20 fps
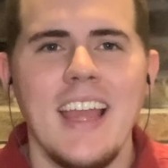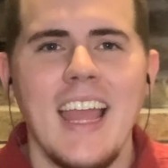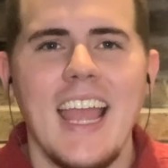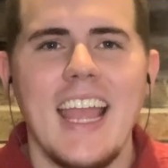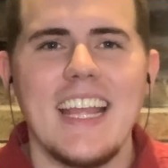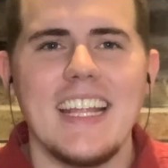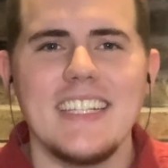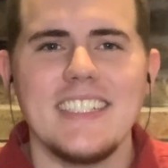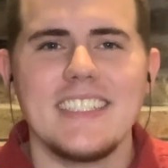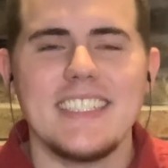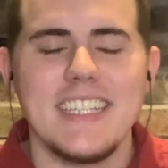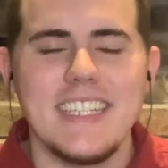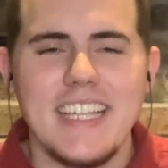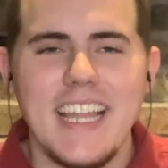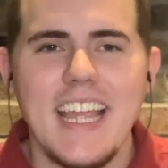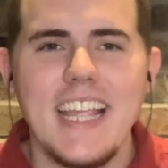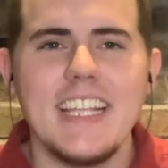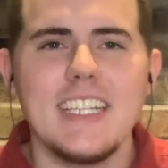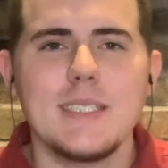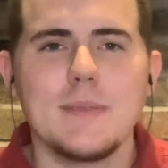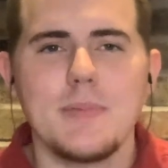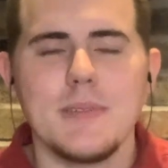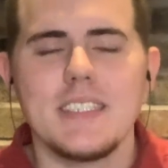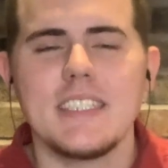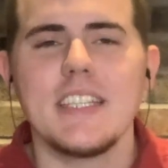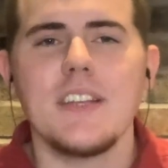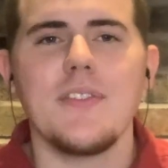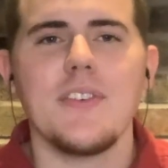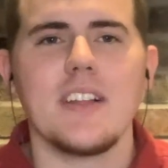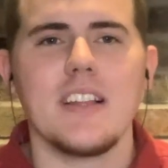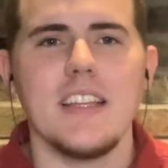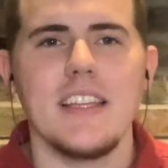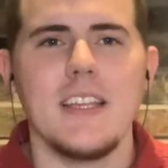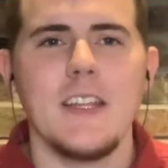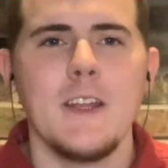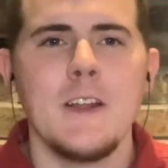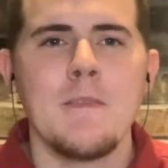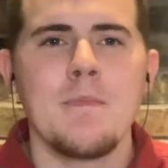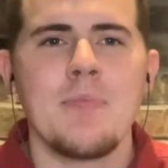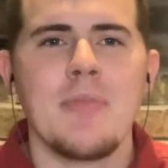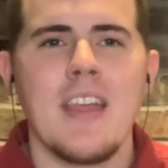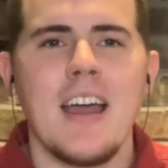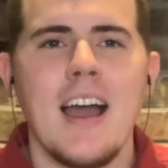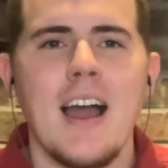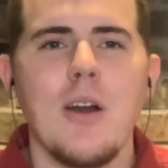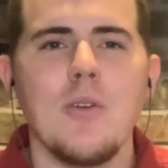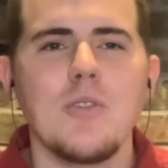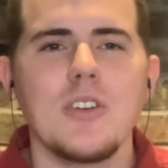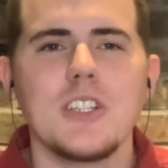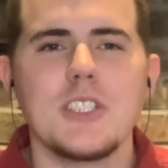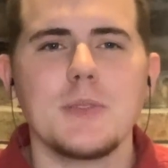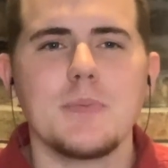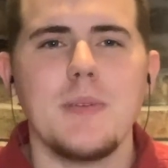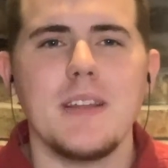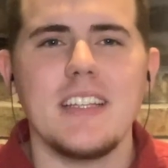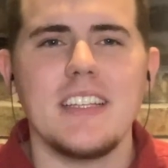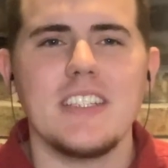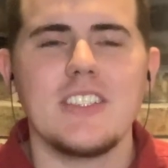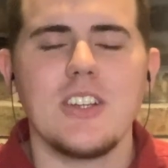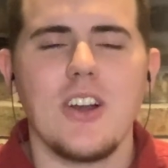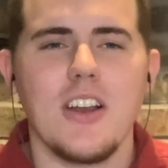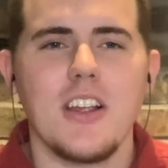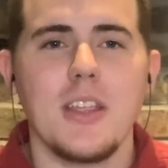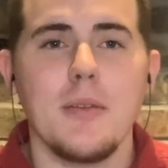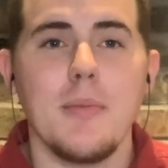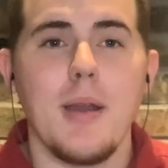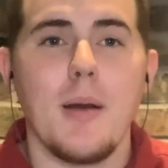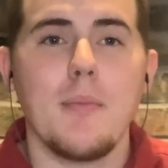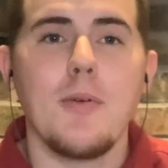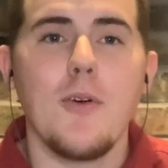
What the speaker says: and today specifically I want to spend it talking about,